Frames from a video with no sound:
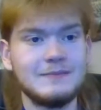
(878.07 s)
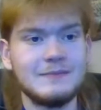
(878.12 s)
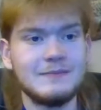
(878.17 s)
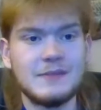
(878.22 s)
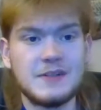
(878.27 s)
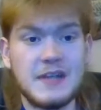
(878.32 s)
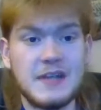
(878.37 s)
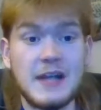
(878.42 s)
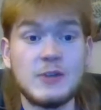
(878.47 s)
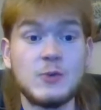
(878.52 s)

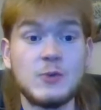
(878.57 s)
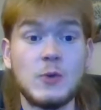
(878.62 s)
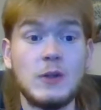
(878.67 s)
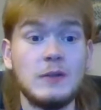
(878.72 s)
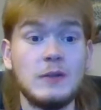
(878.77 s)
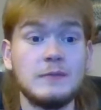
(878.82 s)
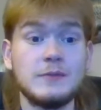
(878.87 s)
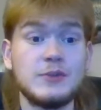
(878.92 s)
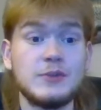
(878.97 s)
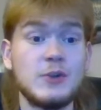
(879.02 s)

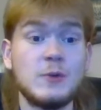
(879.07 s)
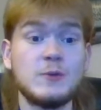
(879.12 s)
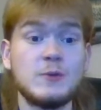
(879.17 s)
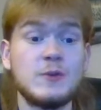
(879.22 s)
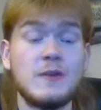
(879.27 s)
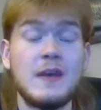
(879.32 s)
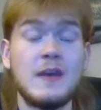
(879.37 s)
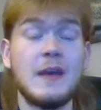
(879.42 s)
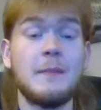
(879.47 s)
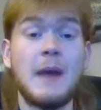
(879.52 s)
schedule due
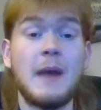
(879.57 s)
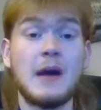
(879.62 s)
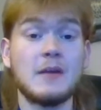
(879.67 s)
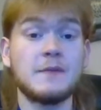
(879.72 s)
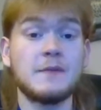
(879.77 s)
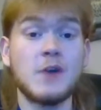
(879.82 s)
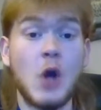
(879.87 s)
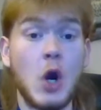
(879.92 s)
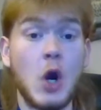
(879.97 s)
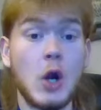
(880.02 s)
to the amount
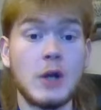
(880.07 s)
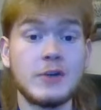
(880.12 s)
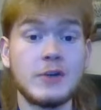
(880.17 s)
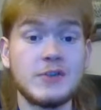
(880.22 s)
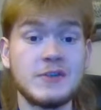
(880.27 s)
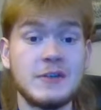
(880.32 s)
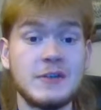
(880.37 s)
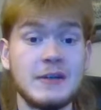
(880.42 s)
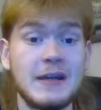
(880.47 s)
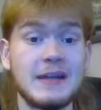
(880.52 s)
of
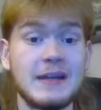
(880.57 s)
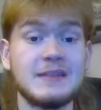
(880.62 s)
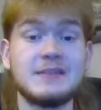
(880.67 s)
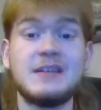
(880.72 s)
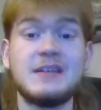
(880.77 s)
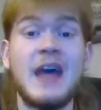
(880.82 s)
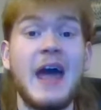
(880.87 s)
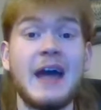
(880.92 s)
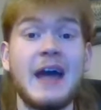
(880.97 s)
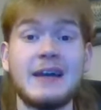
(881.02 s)
cars, and
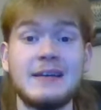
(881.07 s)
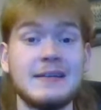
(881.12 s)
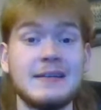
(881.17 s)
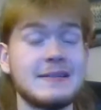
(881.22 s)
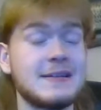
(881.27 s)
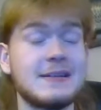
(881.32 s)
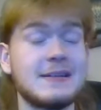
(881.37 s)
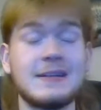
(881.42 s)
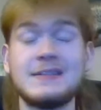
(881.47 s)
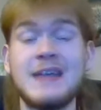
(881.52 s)
tech
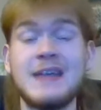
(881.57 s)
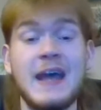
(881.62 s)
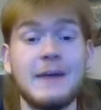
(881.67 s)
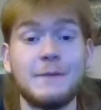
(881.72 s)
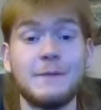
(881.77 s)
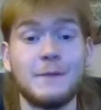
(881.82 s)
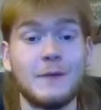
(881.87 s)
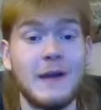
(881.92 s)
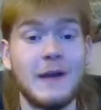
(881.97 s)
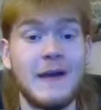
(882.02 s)
is going to
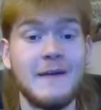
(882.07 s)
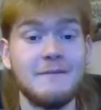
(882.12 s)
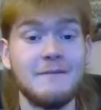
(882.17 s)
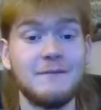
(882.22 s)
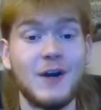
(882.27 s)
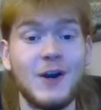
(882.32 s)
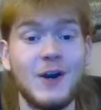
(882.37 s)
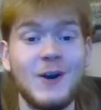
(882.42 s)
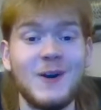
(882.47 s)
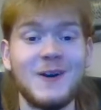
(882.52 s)
take
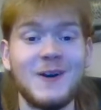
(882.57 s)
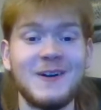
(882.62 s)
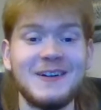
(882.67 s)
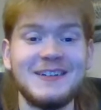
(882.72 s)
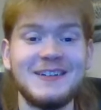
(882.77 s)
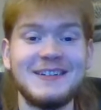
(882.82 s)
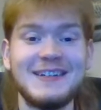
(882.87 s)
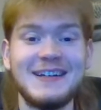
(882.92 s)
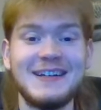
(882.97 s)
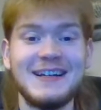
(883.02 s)
forever.
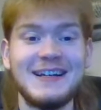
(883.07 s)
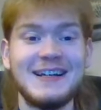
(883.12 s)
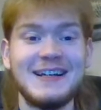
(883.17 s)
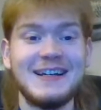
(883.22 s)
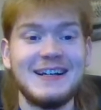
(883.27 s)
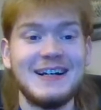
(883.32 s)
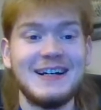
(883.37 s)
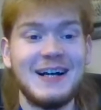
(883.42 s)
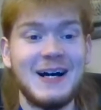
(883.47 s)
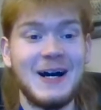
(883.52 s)

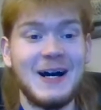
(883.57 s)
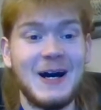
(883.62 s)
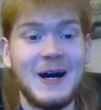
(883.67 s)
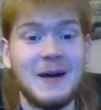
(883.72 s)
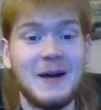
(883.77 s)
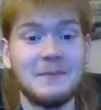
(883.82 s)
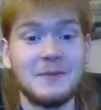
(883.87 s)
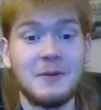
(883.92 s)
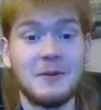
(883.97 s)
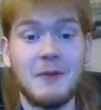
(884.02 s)

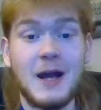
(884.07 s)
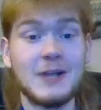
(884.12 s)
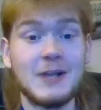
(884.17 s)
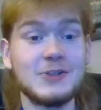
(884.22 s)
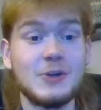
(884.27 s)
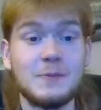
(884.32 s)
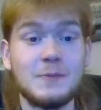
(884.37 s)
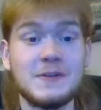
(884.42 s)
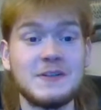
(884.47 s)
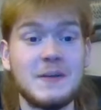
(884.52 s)

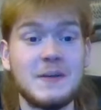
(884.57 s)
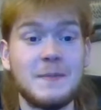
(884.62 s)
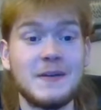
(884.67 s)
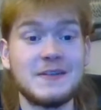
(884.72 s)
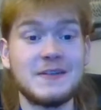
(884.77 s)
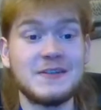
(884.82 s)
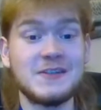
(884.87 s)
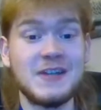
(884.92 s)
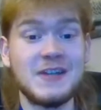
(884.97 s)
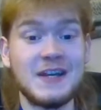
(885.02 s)
Garage opens up
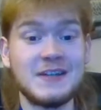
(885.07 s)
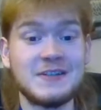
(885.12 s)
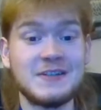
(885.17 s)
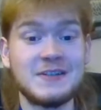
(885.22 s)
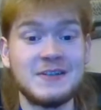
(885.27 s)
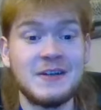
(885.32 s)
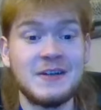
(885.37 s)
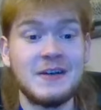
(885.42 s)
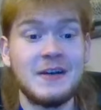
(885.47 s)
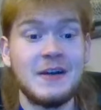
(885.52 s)
at
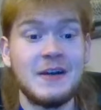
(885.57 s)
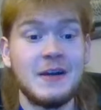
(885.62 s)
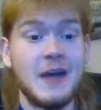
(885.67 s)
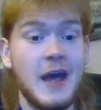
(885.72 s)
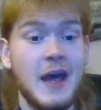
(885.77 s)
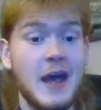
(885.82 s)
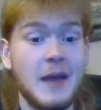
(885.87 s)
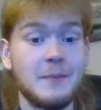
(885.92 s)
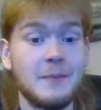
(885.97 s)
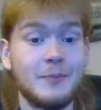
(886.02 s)
6,
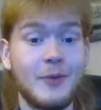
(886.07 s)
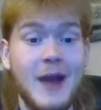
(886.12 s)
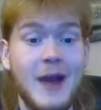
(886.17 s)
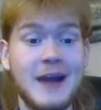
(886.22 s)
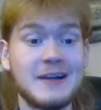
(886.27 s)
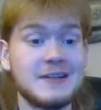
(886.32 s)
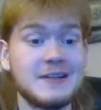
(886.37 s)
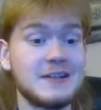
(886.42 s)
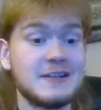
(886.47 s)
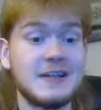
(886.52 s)
and
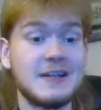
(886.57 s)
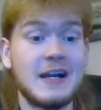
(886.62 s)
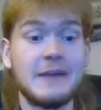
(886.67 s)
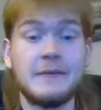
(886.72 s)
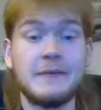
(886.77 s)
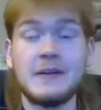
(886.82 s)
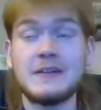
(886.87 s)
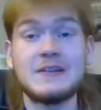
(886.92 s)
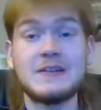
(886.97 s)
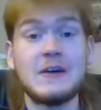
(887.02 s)
practice is not
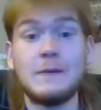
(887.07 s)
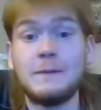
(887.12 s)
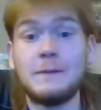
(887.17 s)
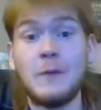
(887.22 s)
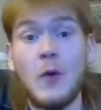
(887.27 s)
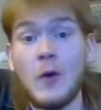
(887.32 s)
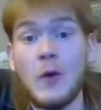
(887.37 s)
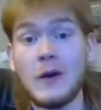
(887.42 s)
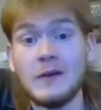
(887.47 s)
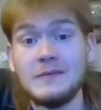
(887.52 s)
even until
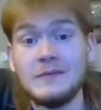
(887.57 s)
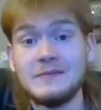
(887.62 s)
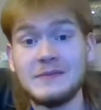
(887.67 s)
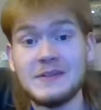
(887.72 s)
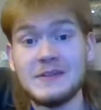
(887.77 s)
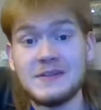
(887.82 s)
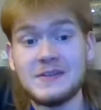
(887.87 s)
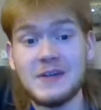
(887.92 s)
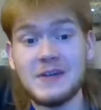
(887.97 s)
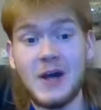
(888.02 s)
4.
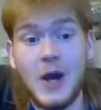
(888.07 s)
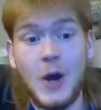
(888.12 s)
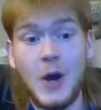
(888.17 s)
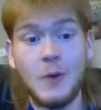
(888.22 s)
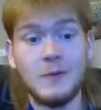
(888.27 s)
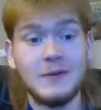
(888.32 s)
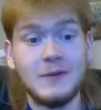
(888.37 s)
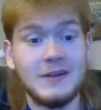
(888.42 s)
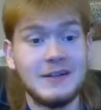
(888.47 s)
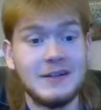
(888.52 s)
So